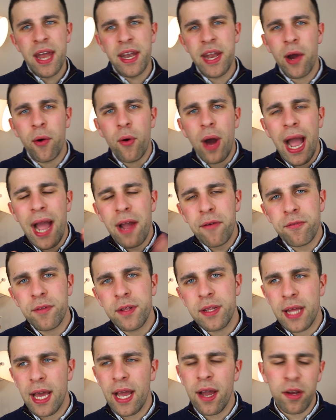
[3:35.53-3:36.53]
Now,
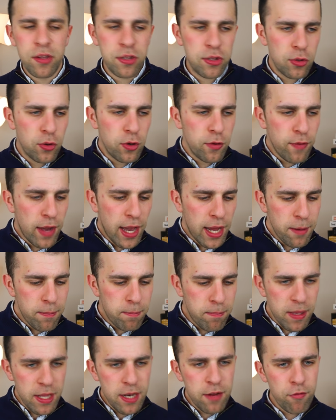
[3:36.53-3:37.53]
after that, I sort of had
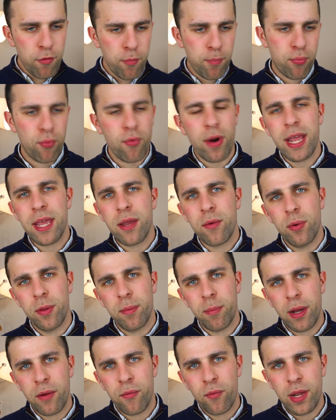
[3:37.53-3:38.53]
a bit of a break
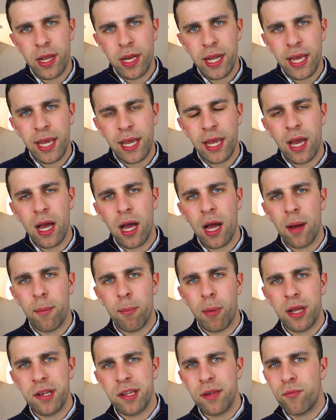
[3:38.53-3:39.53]
with my reading. Um,
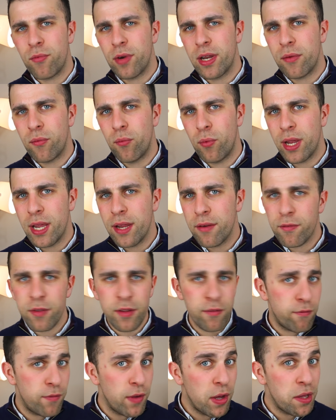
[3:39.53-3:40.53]
I didn't really read for
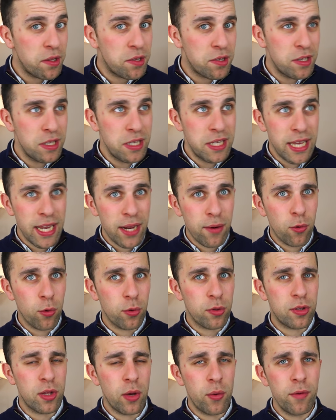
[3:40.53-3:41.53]
the first year
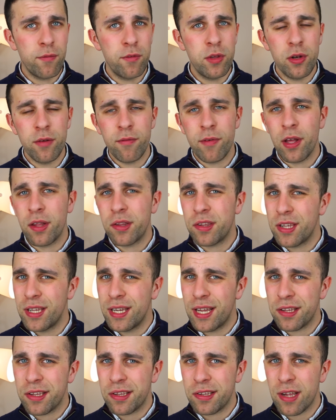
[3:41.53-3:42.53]
or so of university
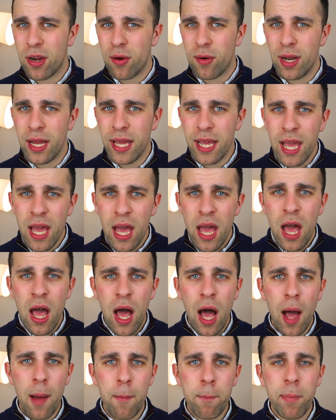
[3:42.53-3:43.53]
necessarily,
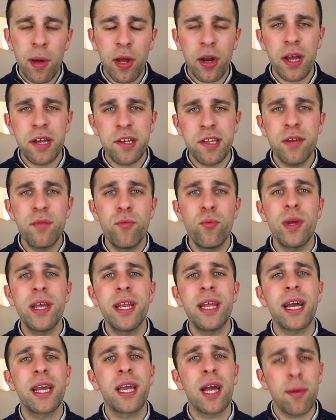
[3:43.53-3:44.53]
uh, but I did
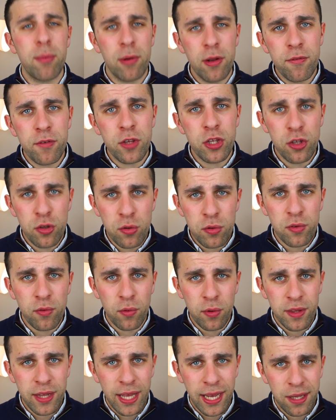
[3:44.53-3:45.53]
read a couple of
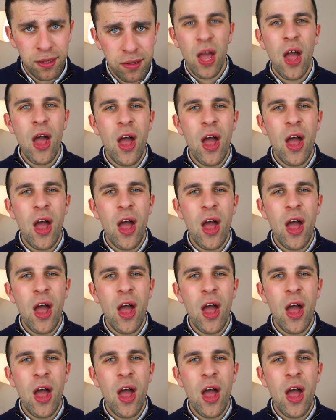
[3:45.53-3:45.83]
useful things.